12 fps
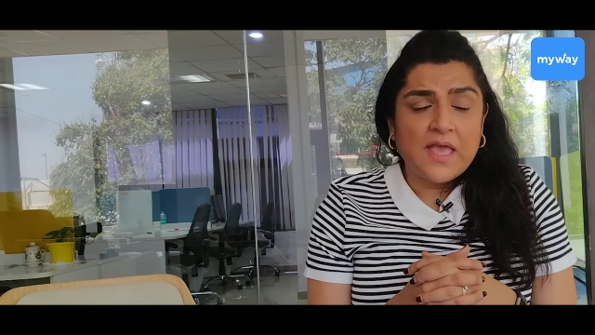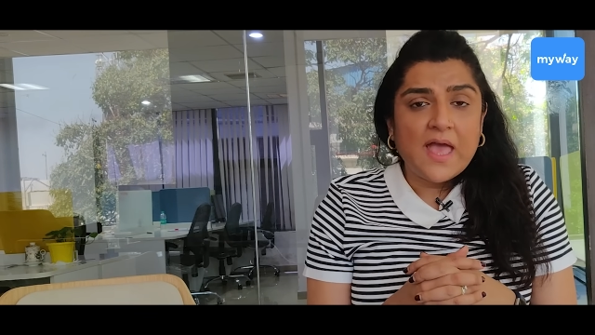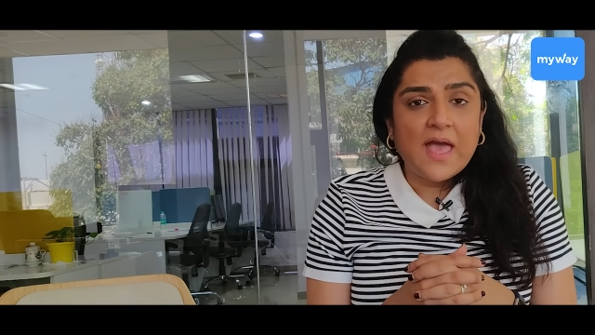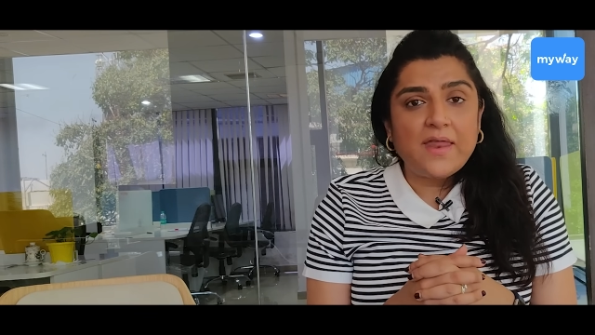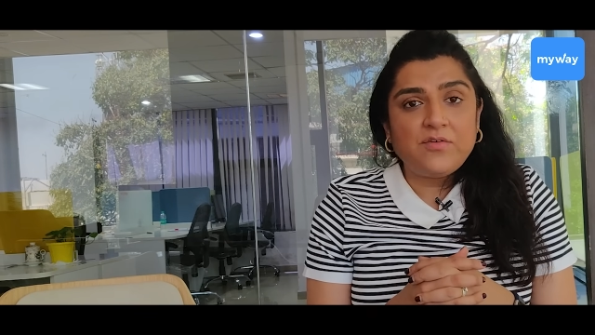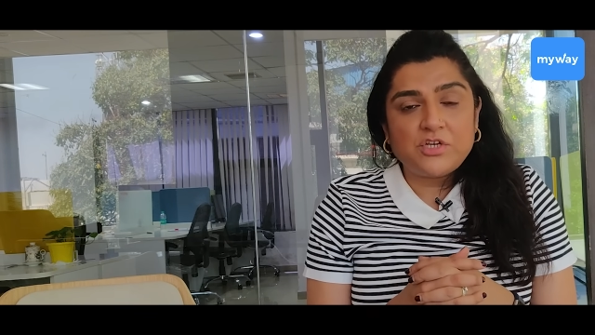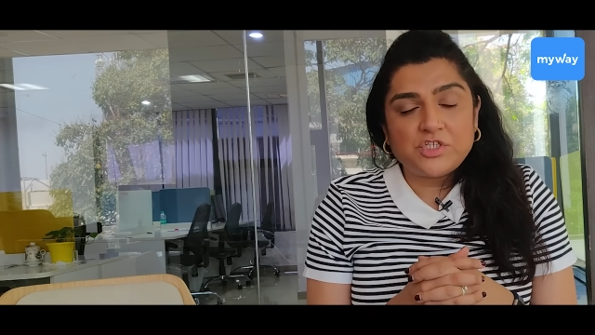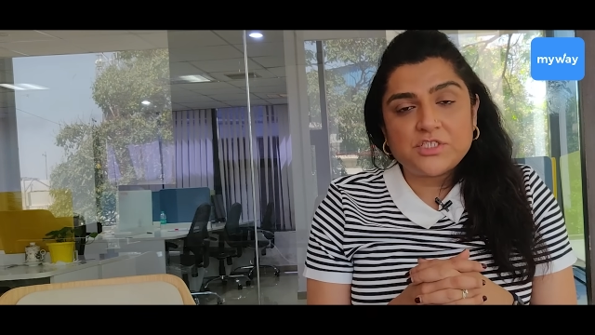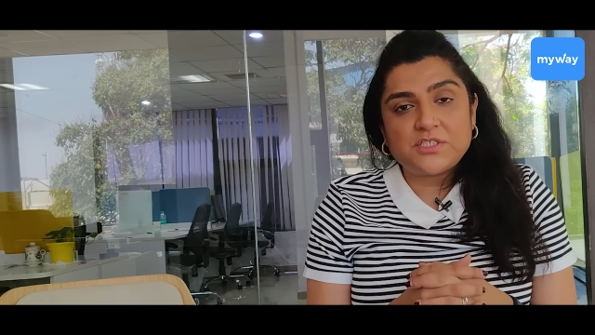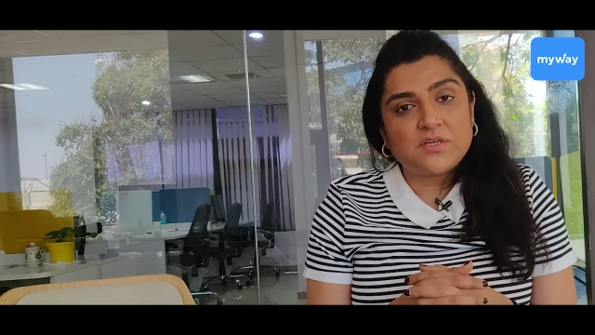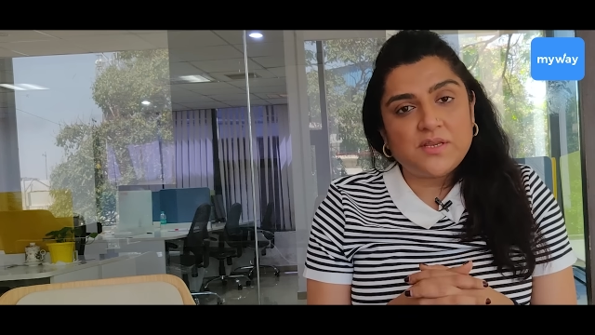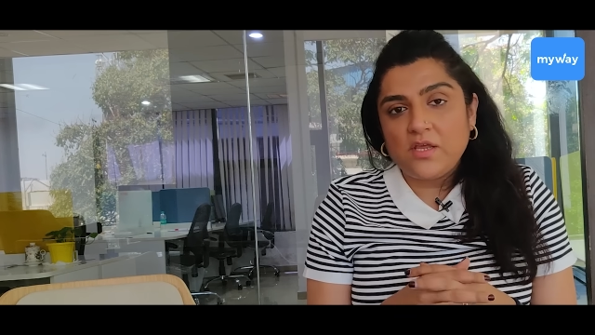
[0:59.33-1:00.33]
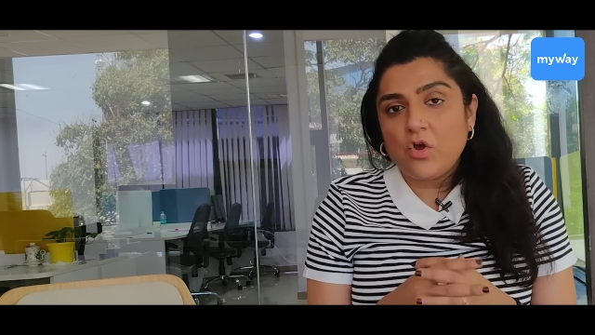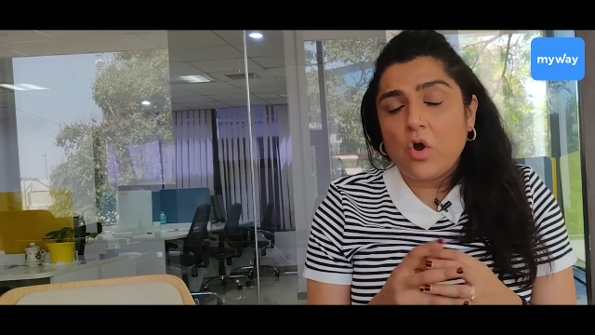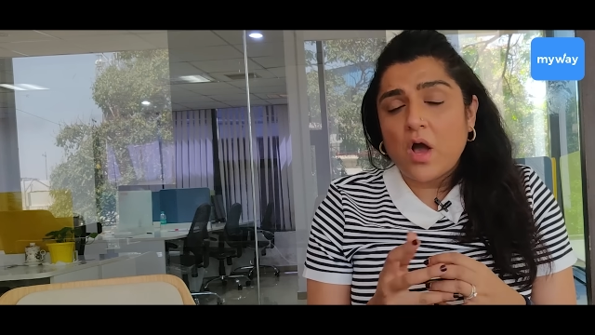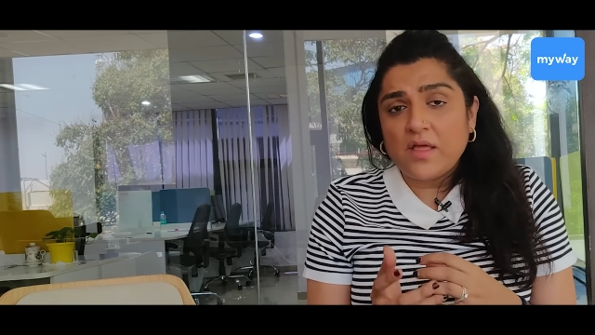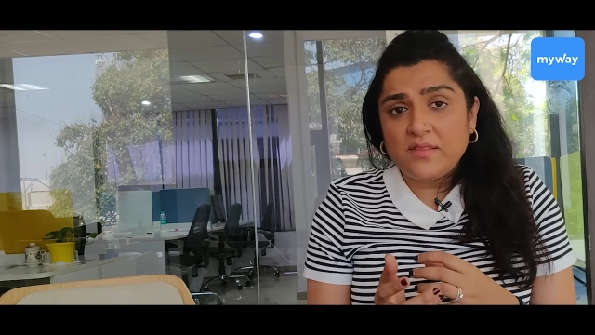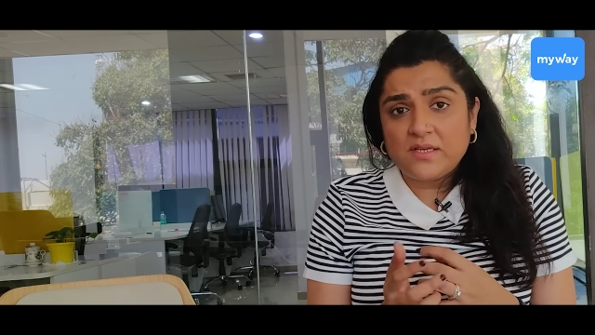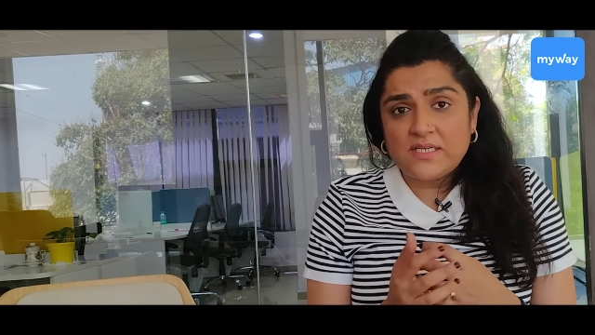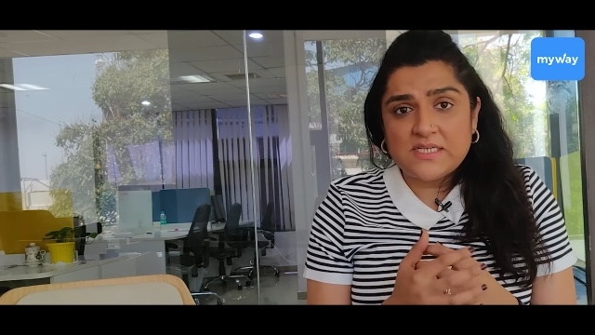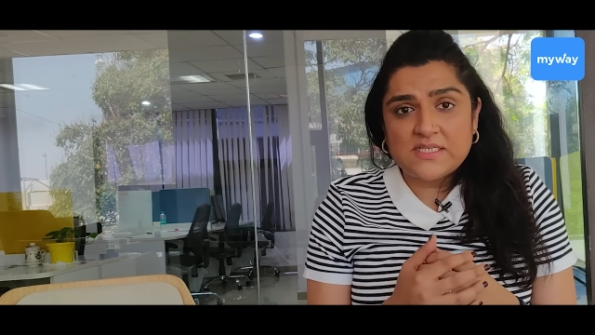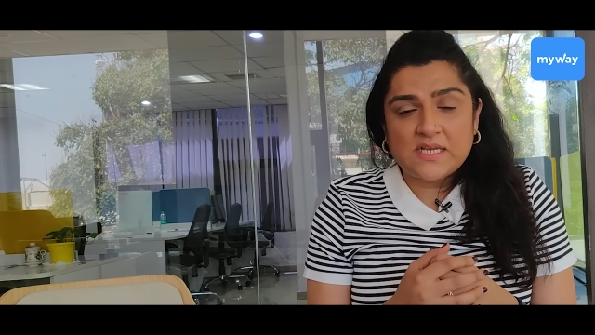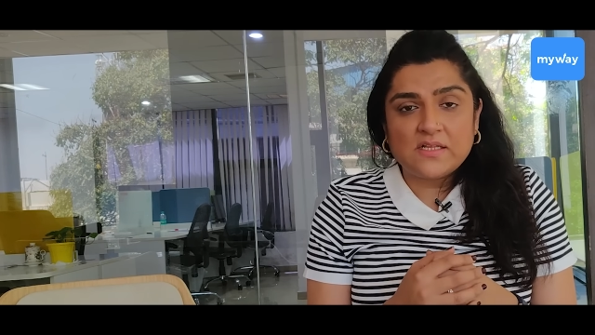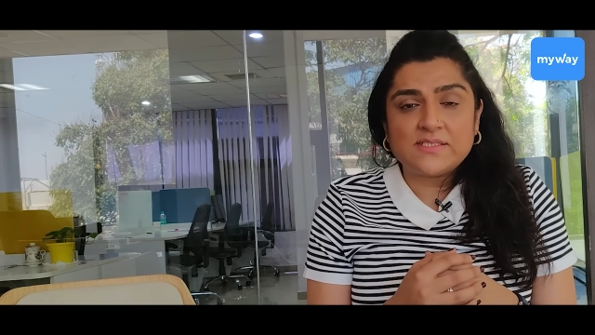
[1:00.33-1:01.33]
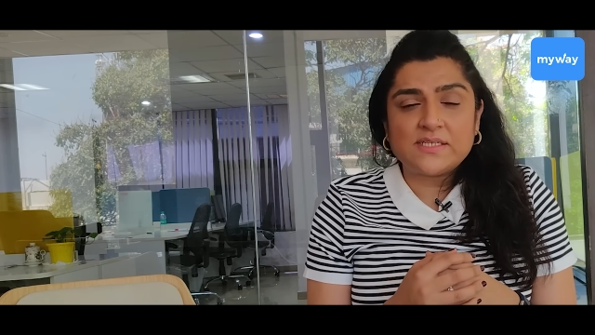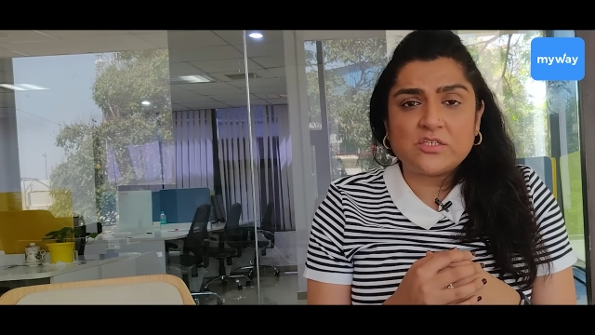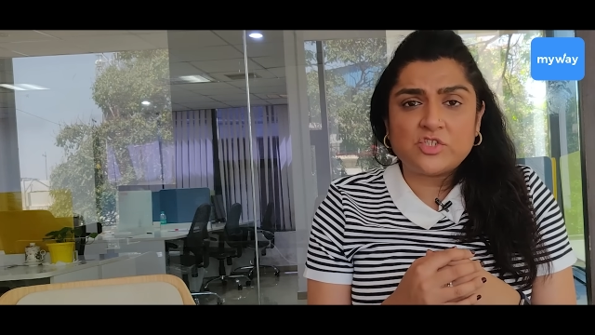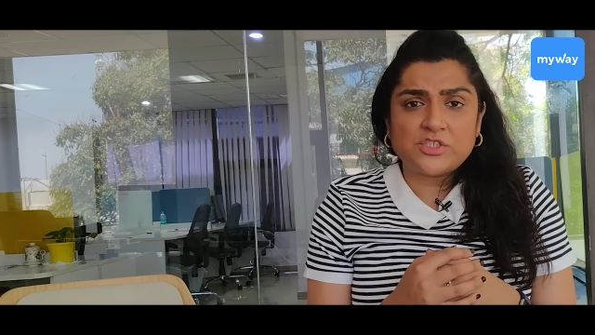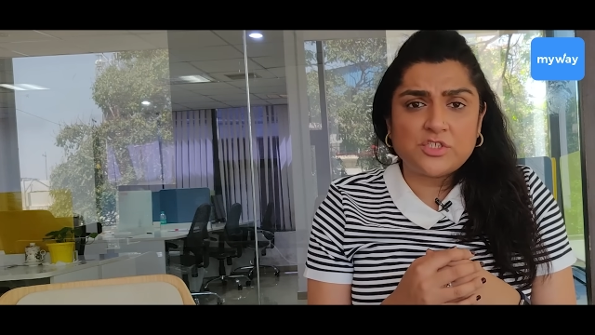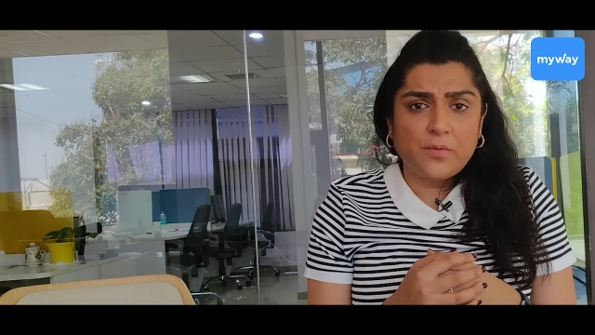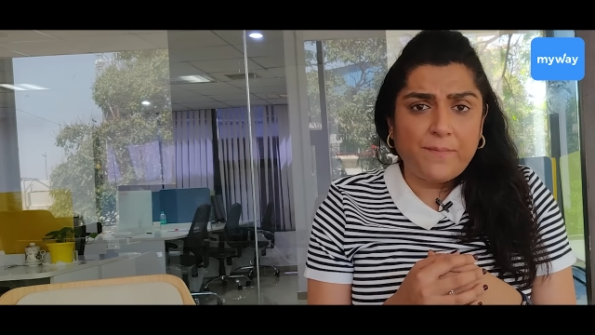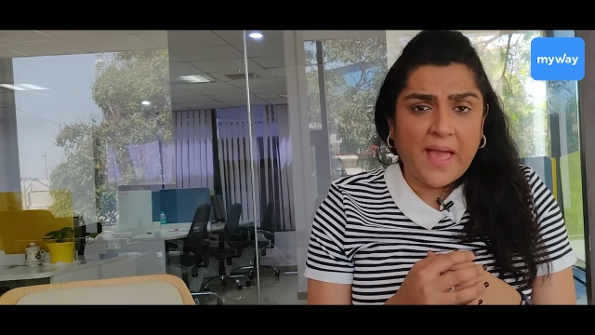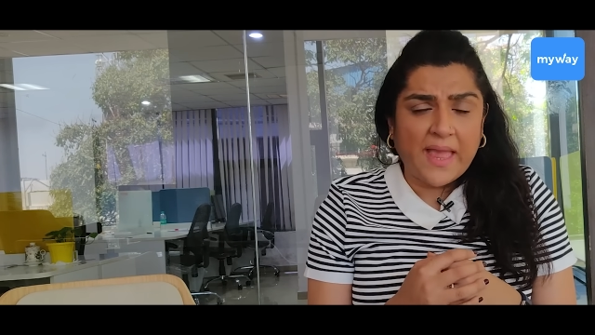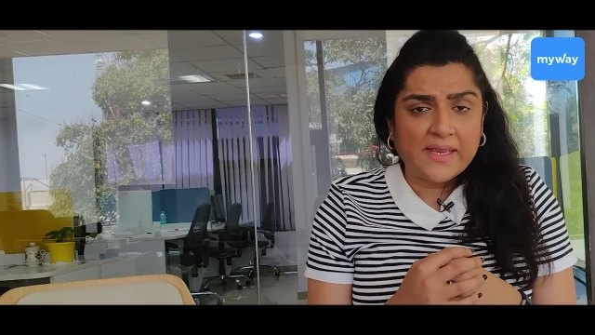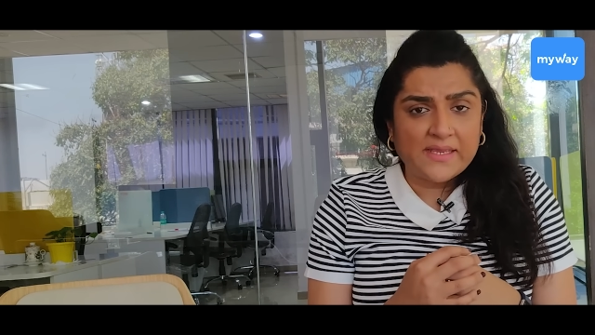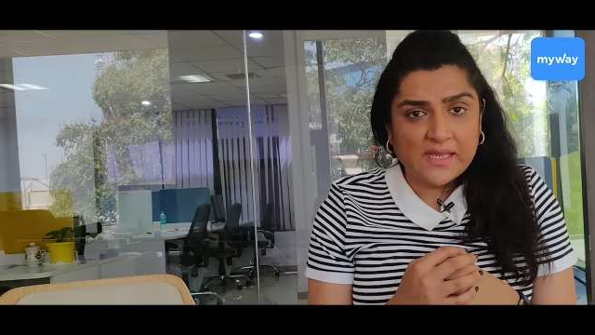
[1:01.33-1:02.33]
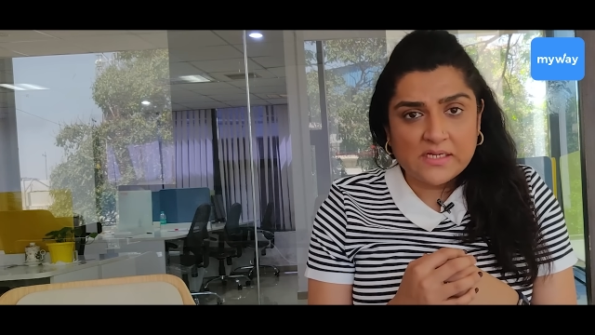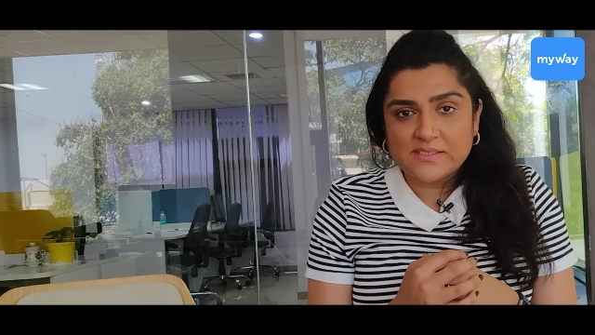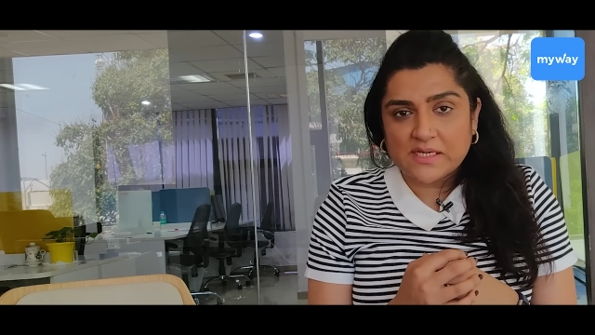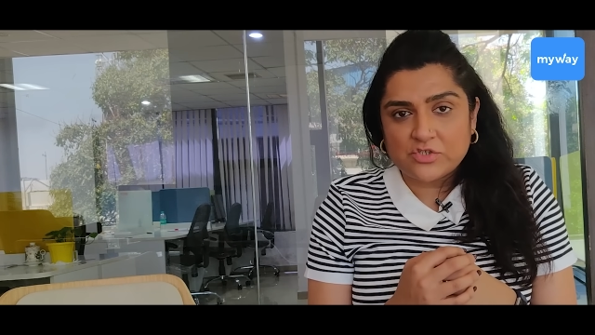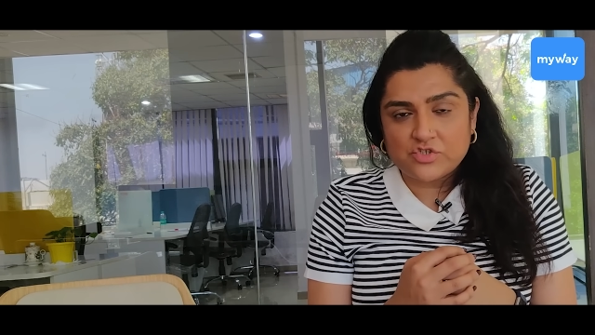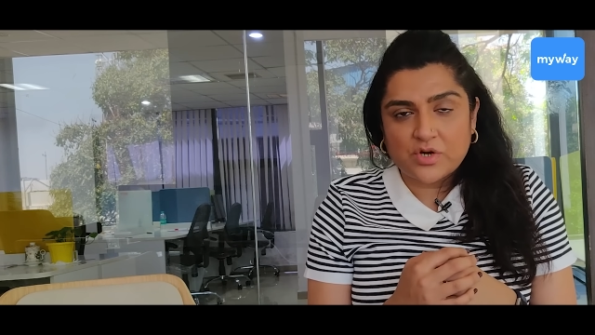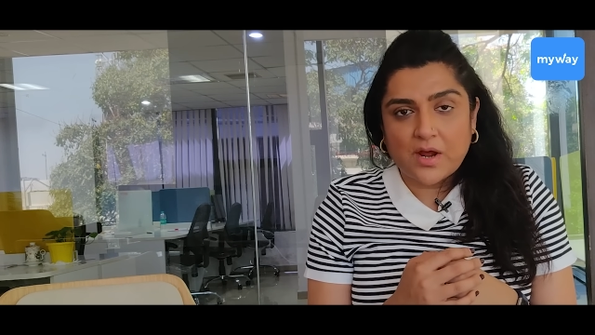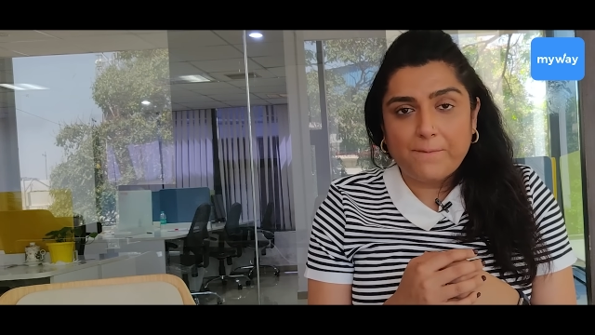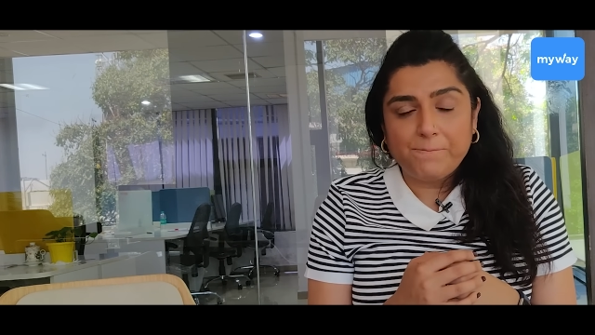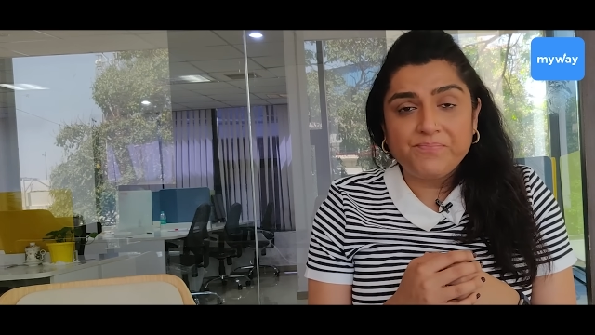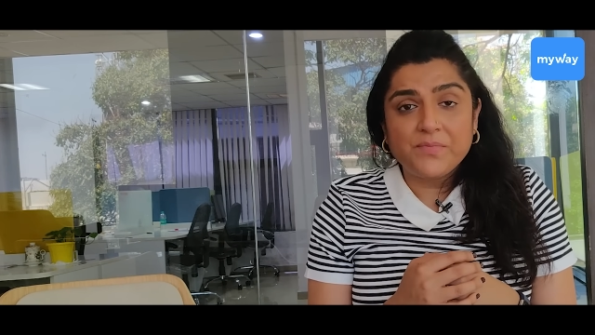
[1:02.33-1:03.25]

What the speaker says: and registering your other details such as your bank, etc.